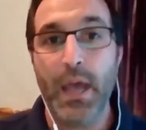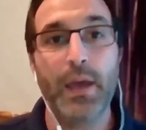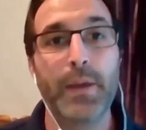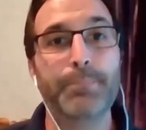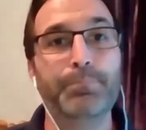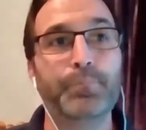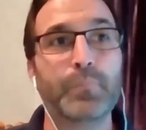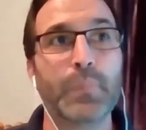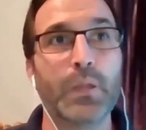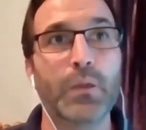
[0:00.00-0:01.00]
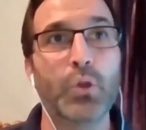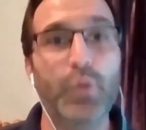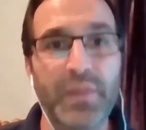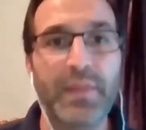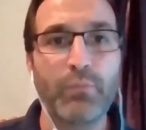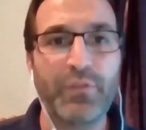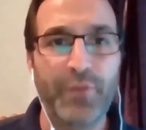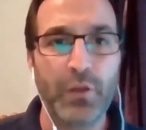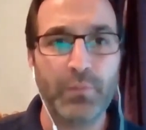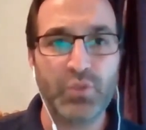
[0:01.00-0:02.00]
um, who can then
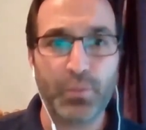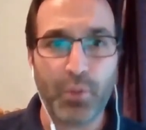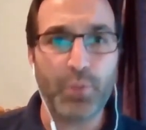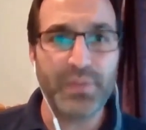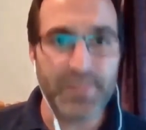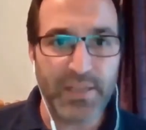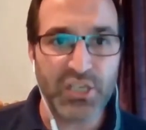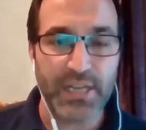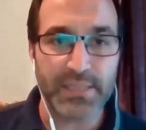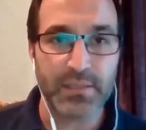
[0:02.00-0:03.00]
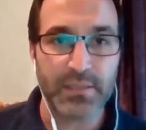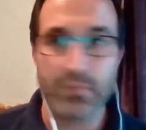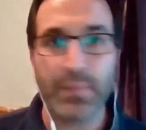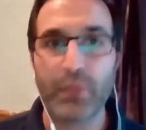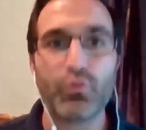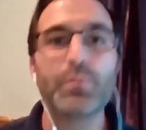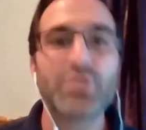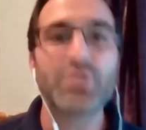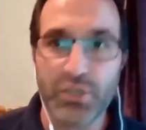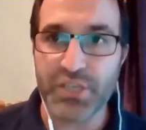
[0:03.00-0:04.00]
refer them to appropriate specialist, maybe a
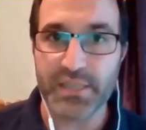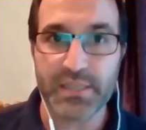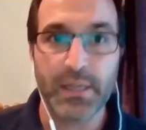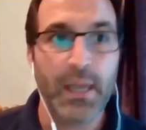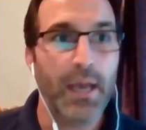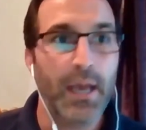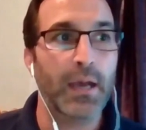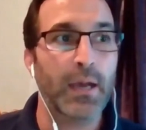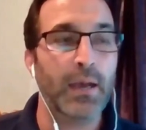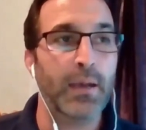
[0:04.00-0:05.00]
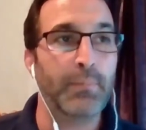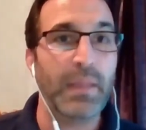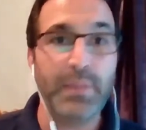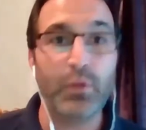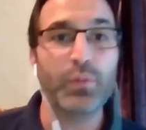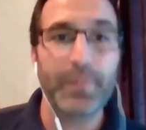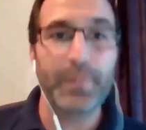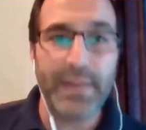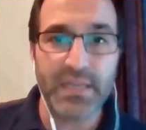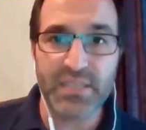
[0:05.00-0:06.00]
rheumatologist, uh, maybe an
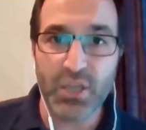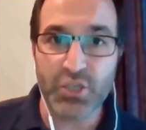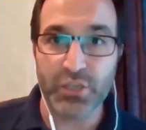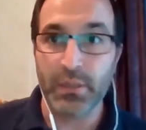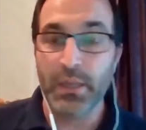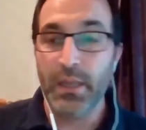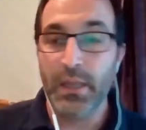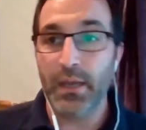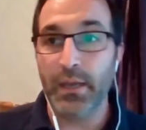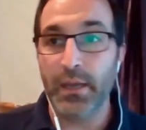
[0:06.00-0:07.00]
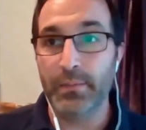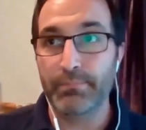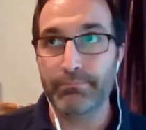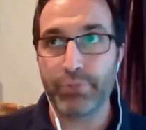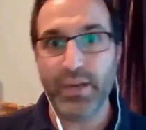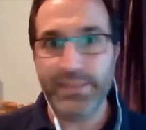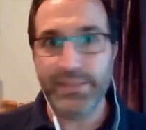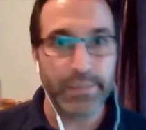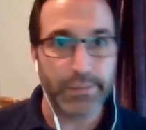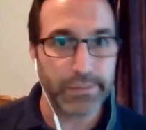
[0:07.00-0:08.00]
orthopedic surgeon, um, brain
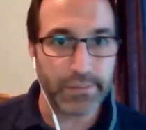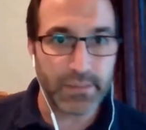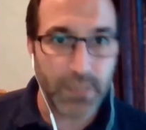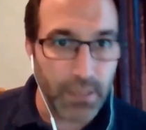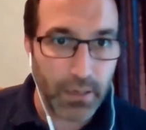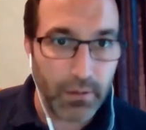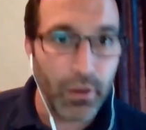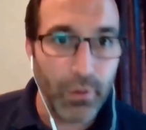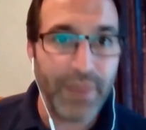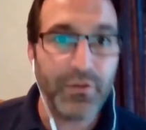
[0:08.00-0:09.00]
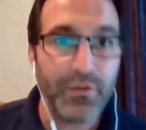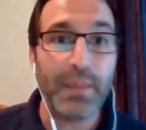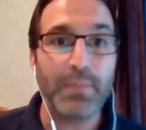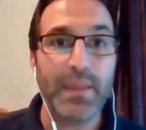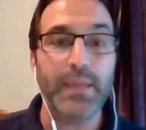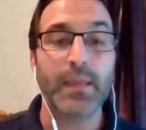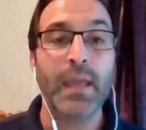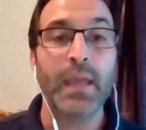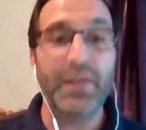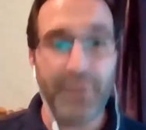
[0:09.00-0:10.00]
surgeons, yeah, whoever it may be.
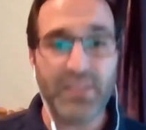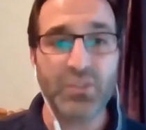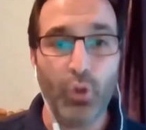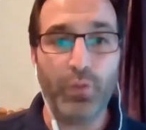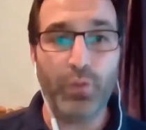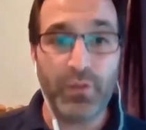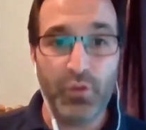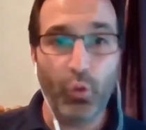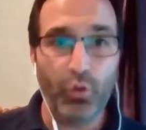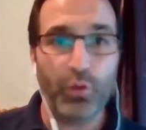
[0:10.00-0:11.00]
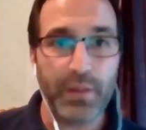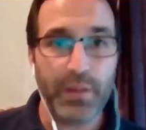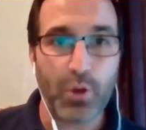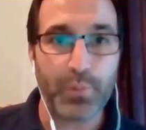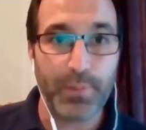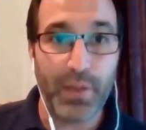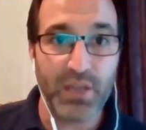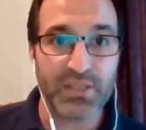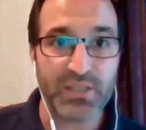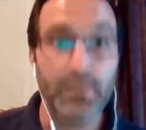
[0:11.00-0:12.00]
If it's not, if you're not the appropriate
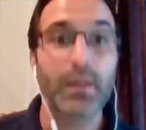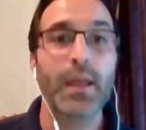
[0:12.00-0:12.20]
person,